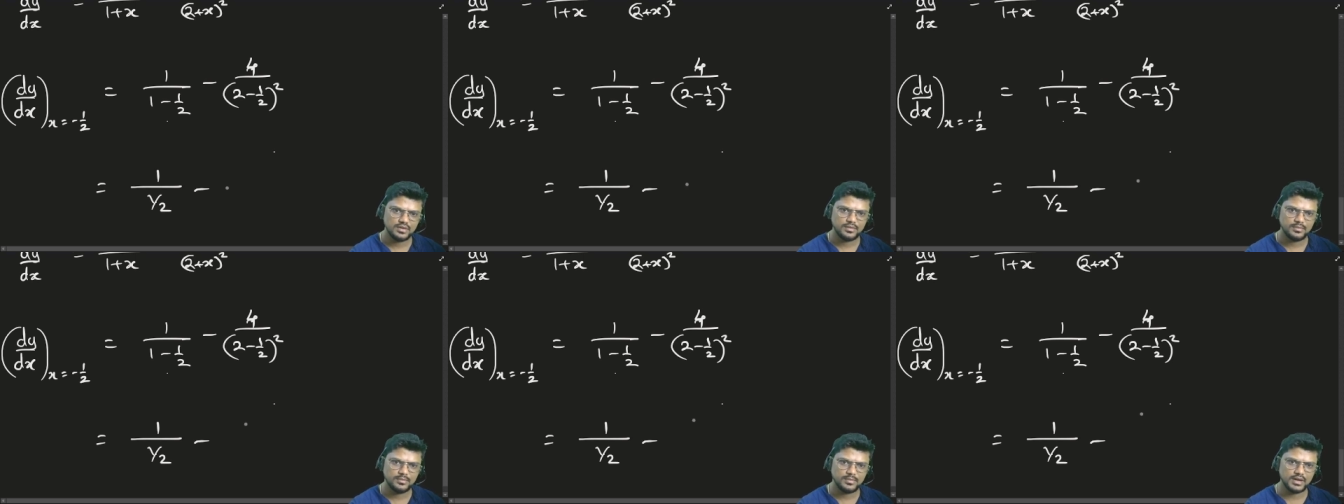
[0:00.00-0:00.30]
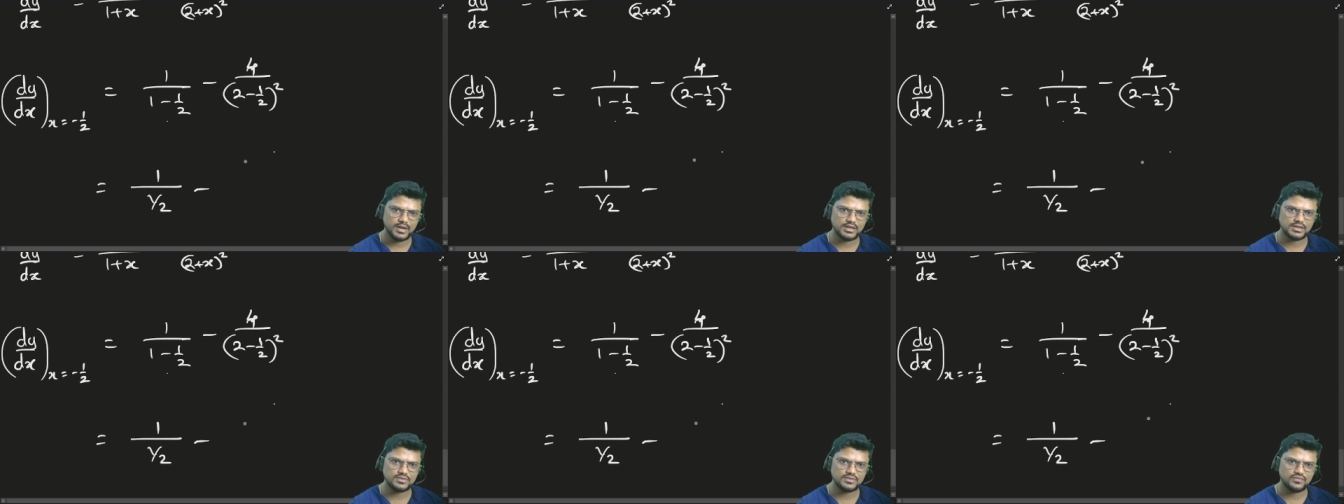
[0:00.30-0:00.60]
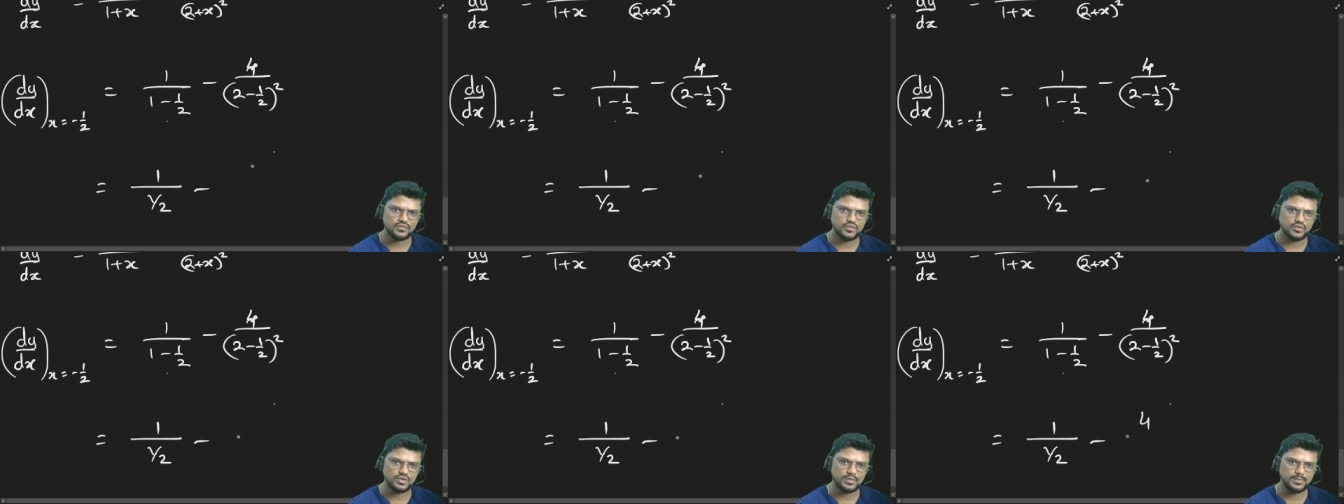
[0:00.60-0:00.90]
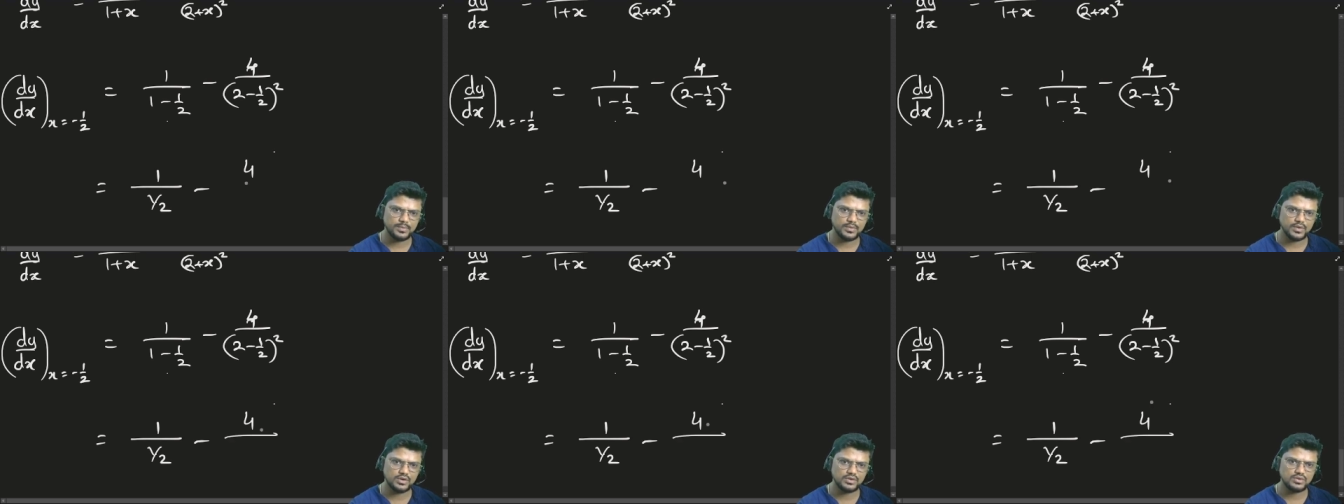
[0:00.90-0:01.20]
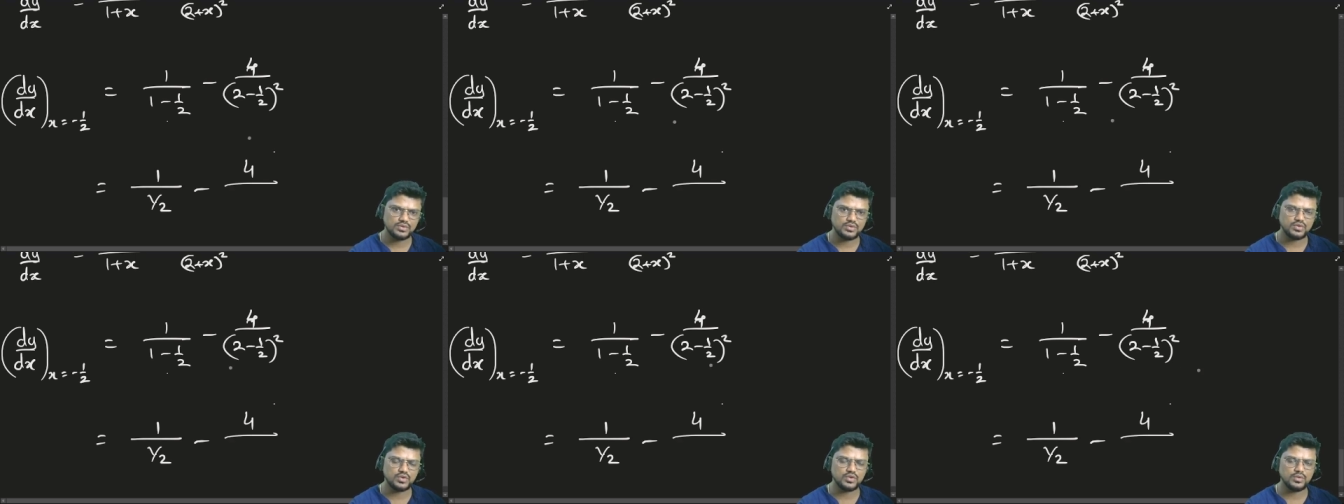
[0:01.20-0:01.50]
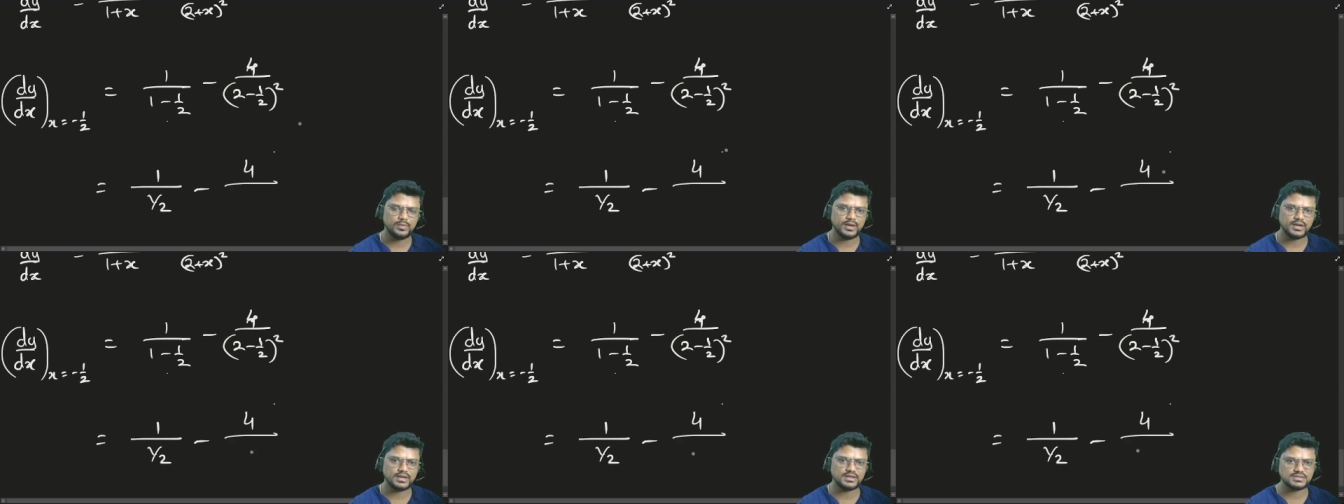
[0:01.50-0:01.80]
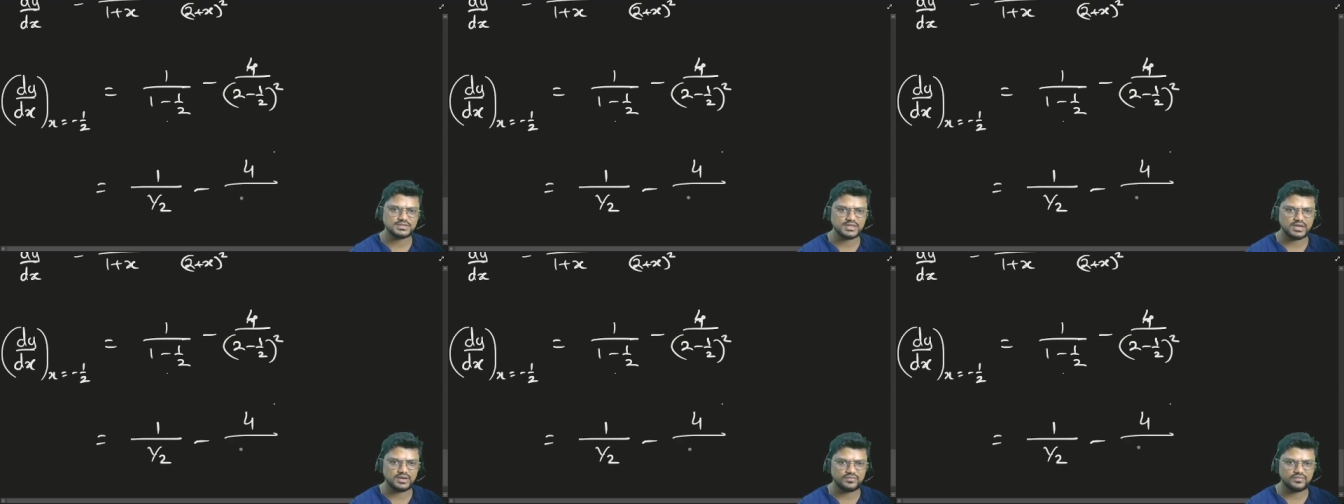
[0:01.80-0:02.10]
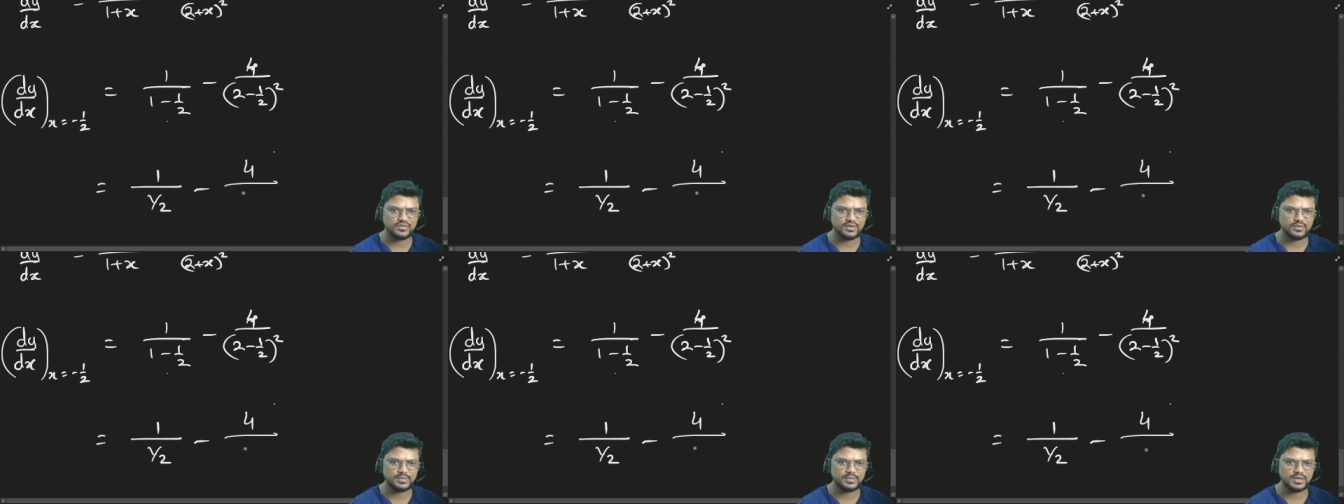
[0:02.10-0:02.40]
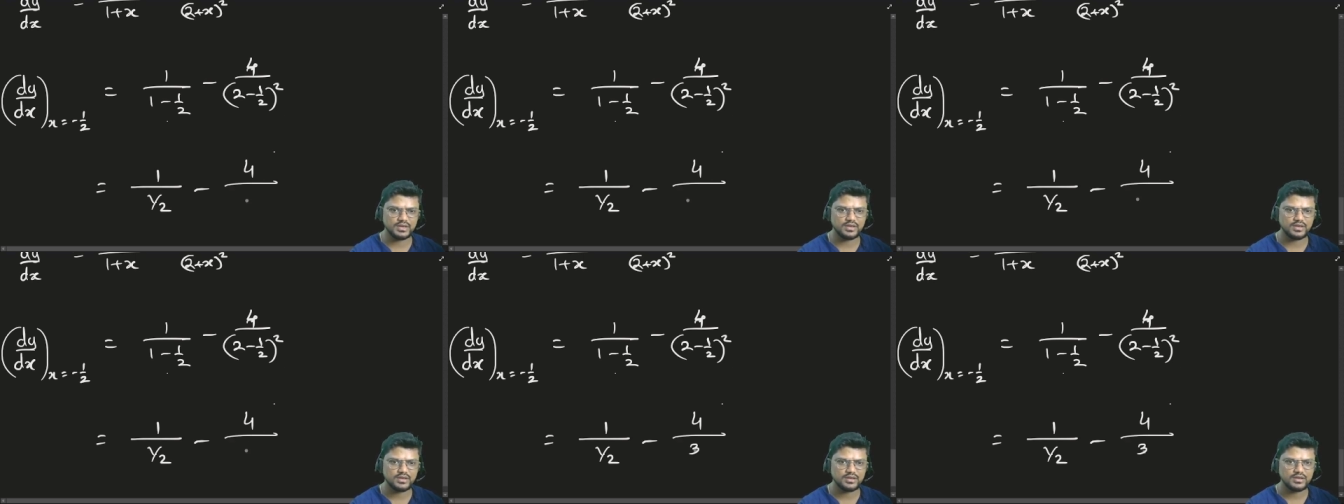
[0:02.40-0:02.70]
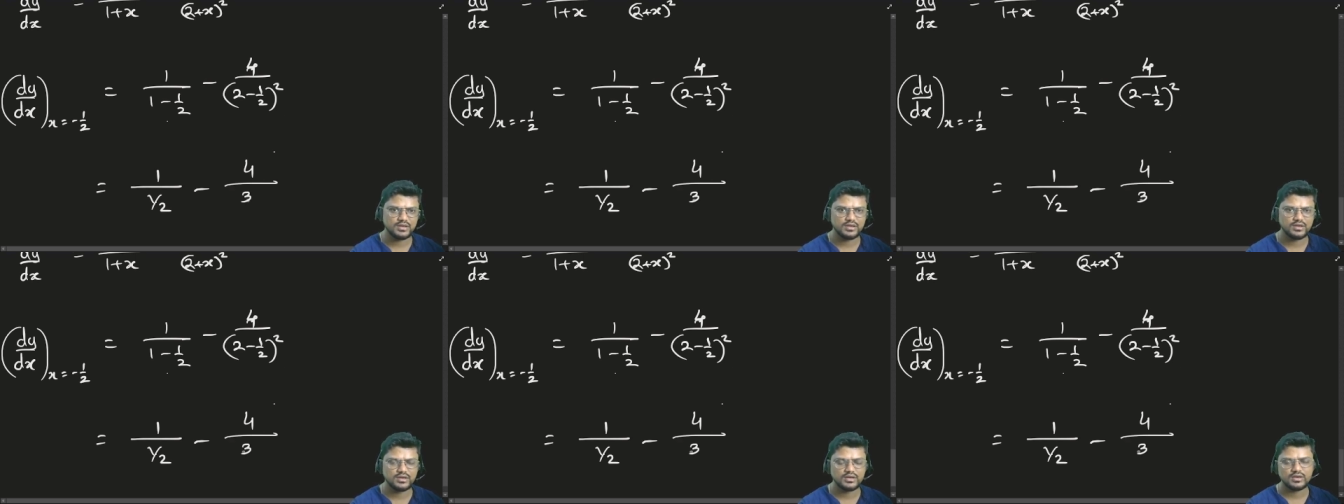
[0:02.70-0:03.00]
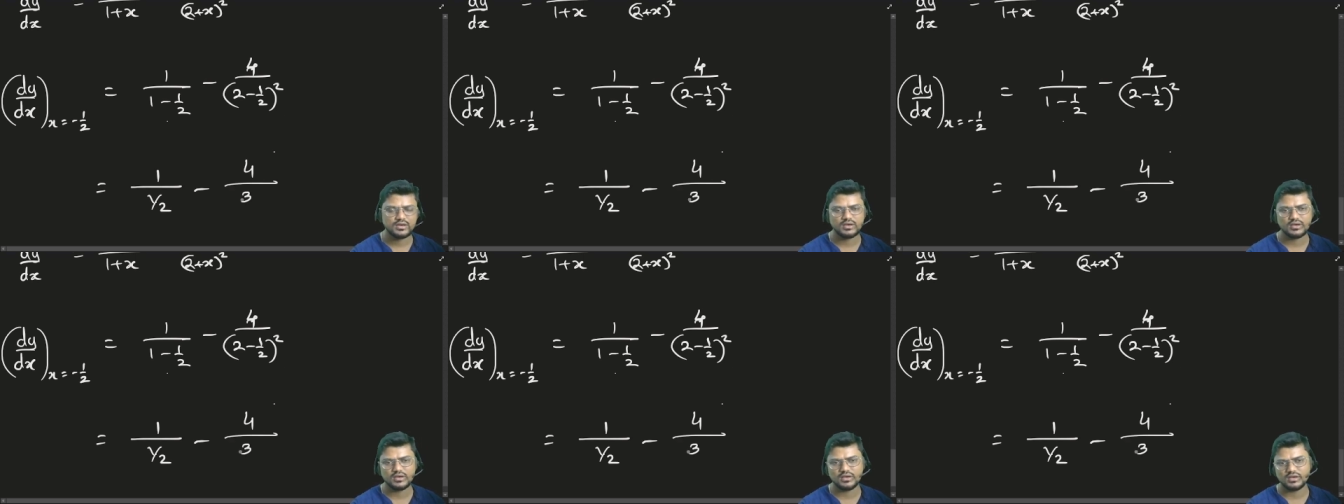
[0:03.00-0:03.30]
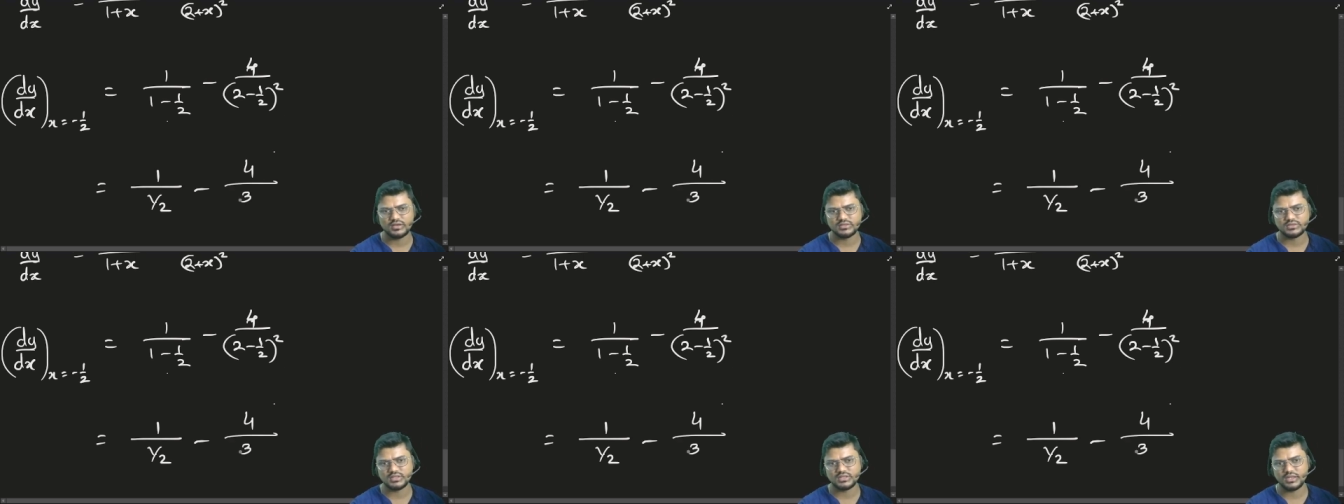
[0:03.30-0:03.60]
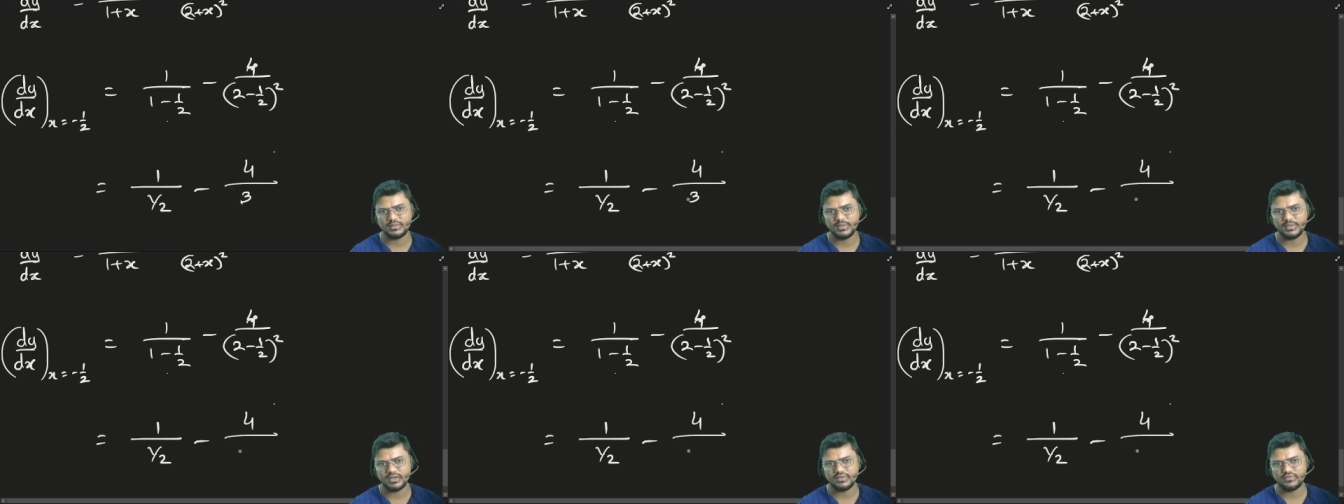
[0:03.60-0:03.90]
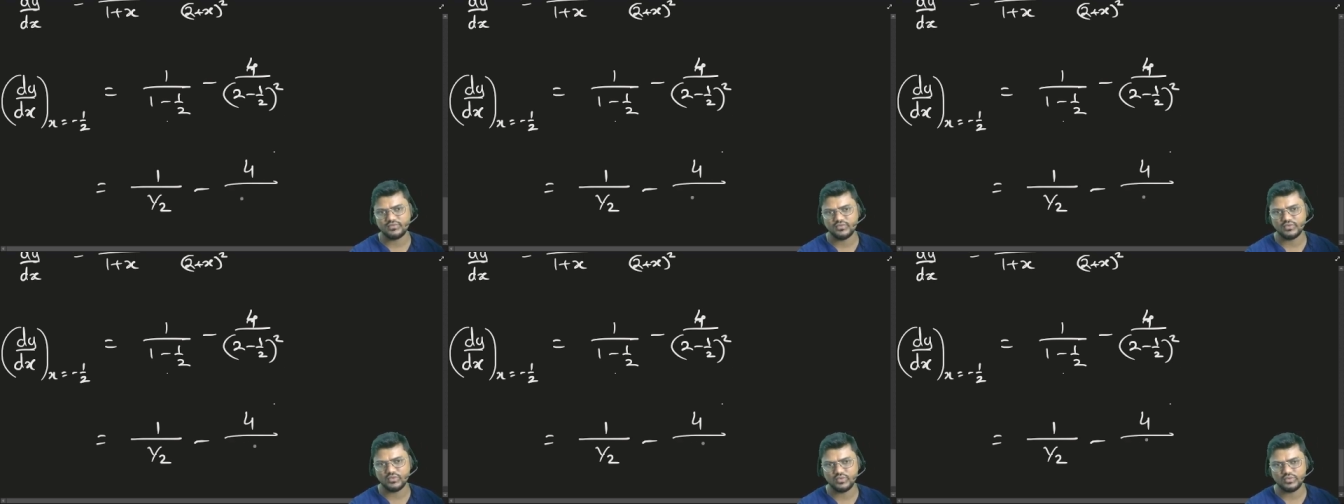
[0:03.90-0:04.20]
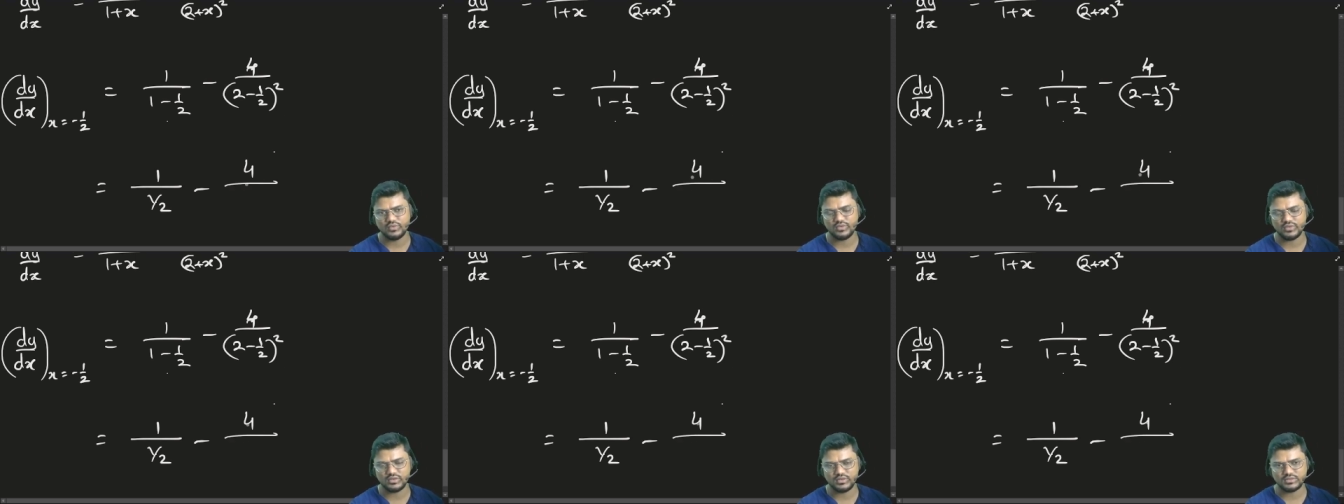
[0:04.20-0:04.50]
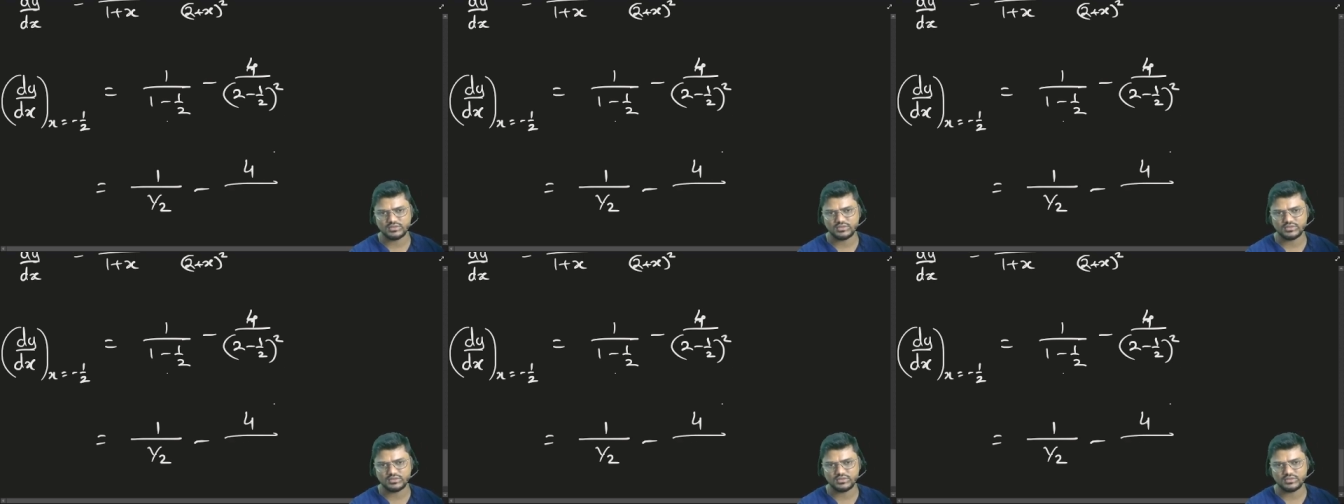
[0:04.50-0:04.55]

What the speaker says: minus 4 upon 2 minus half will be 3 by 4.